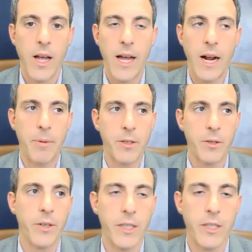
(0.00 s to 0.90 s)
an
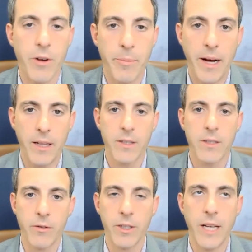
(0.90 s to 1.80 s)
opportunity to
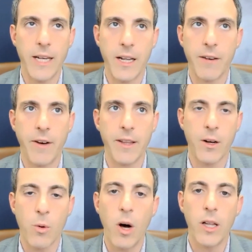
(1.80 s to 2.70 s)
rebalance, to really identify the
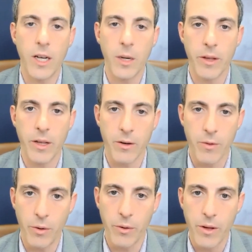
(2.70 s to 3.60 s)
quality within
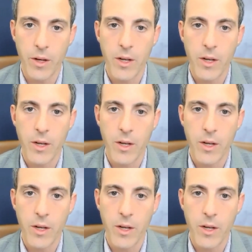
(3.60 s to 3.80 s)
growth.